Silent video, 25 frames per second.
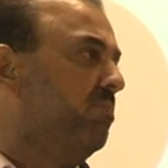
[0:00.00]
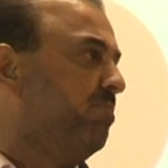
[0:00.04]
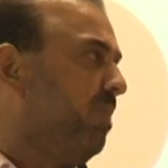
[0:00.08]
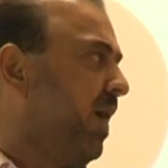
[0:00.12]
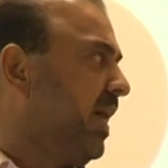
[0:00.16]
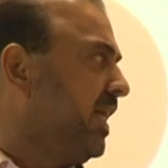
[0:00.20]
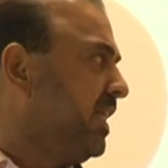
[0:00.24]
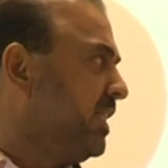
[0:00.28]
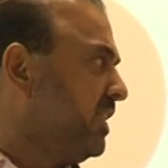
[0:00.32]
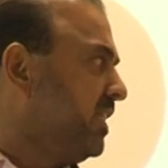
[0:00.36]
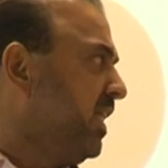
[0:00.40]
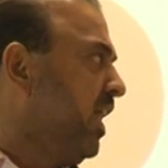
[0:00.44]

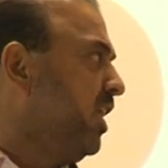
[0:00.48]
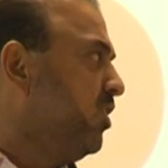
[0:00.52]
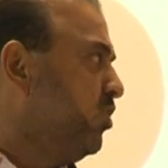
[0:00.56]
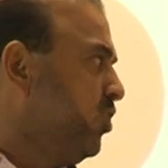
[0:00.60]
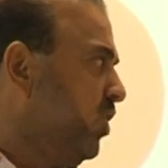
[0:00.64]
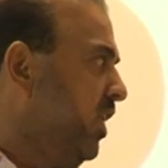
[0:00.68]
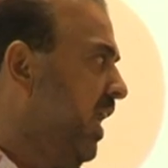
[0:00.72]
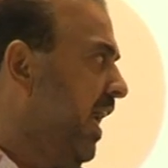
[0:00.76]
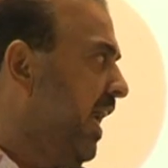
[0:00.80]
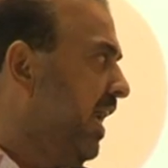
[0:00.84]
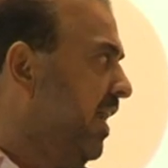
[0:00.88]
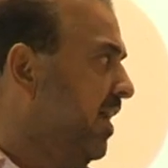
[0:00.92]
Pakistan
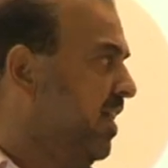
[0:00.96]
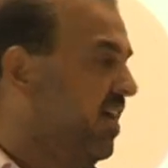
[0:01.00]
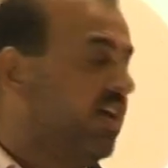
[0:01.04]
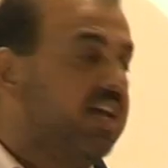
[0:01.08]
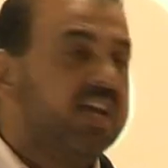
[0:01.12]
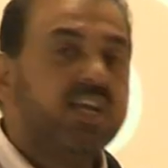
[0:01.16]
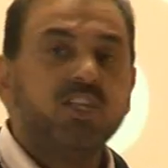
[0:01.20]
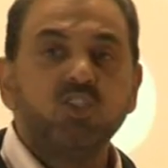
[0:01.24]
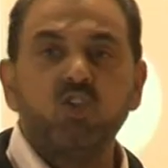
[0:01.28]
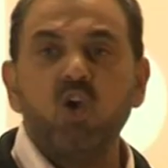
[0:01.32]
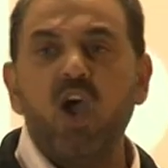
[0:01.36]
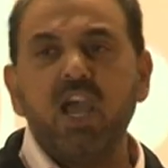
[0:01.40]
today.
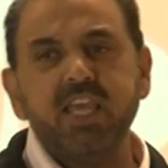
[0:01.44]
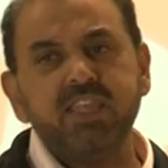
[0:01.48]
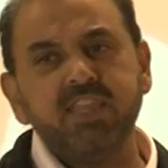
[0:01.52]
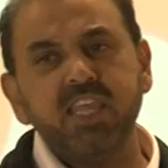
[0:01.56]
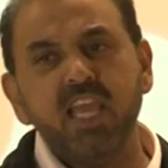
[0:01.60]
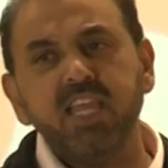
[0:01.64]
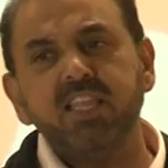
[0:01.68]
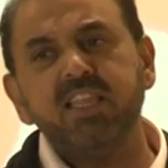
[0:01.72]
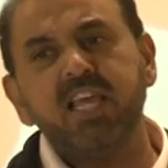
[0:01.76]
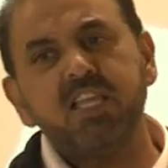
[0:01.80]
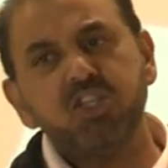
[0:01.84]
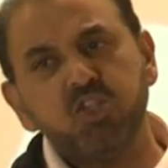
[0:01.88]
So I
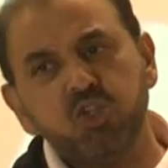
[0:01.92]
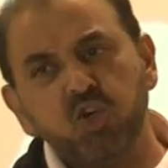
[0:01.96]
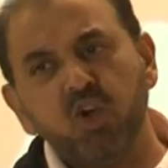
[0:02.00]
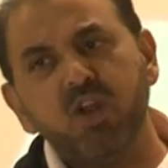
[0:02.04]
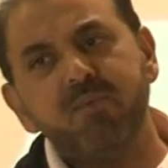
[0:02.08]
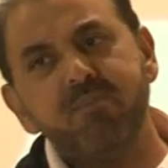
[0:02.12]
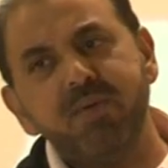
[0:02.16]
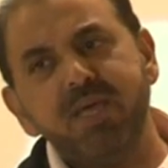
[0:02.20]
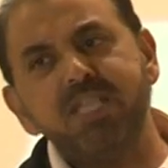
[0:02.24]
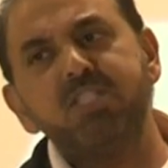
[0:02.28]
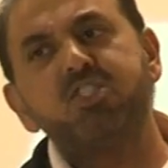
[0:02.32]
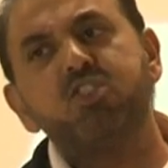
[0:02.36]
think there should
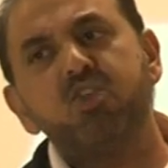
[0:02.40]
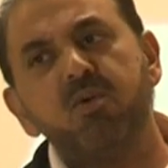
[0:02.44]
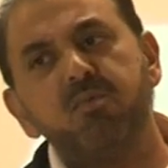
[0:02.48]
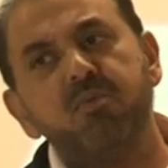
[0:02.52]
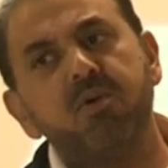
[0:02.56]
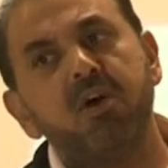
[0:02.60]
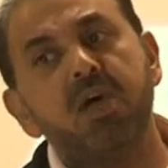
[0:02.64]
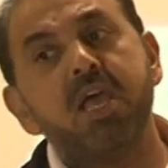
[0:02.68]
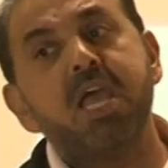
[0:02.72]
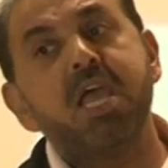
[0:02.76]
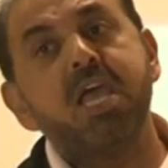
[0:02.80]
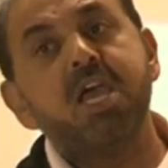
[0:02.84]
have been
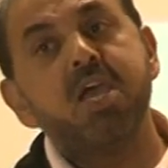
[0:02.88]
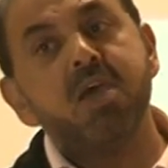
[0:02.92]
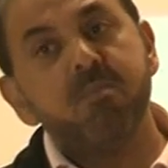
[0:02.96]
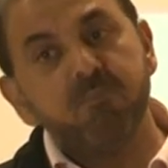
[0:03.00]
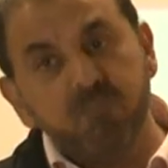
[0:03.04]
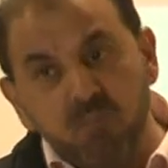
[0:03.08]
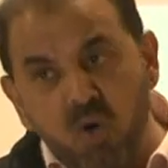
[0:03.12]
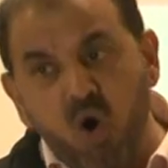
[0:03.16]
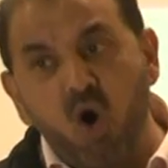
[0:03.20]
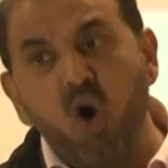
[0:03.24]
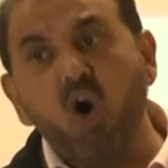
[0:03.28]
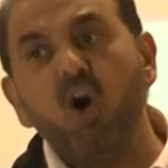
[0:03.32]
some
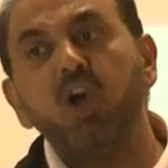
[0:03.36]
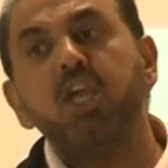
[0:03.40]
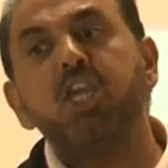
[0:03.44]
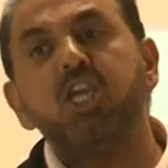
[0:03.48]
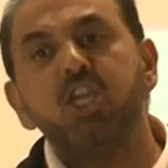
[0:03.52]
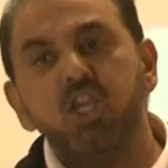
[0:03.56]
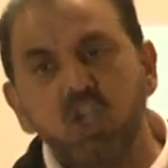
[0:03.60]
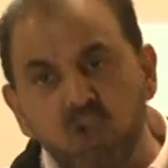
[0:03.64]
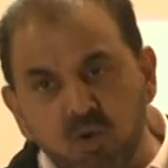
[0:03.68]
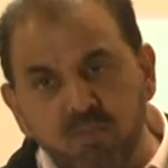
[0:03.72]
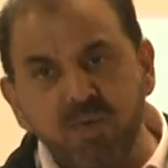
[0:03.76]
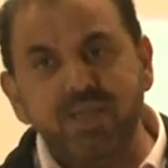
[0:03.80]
more
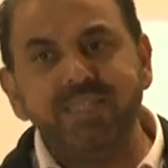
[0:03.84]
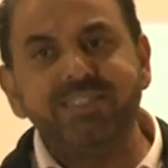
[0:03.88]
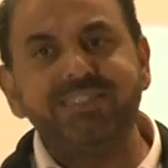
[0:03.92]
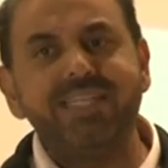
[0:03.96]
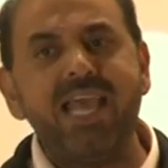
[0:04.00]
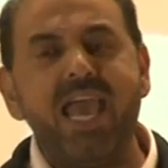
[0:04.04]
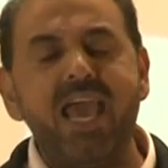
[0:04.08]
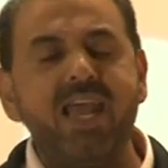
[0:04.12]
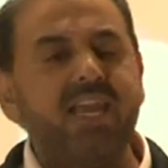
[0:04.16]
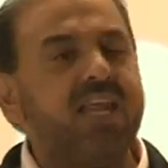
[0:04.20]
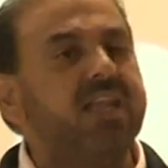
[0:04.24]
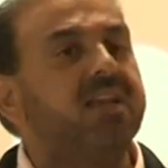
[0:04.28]

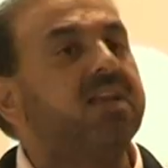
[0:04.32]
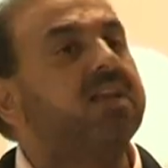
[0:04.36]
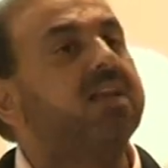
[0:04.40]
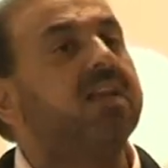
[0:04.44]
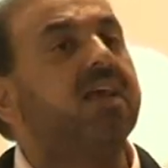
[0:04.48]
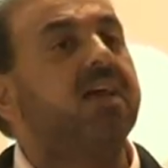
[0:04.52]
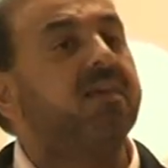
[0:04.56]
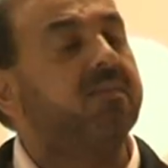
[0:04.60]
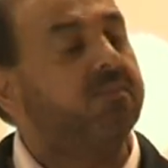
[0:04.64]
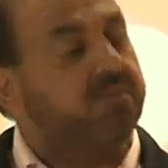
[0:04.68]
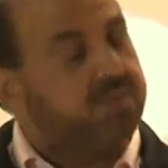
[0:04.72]
humanitarian.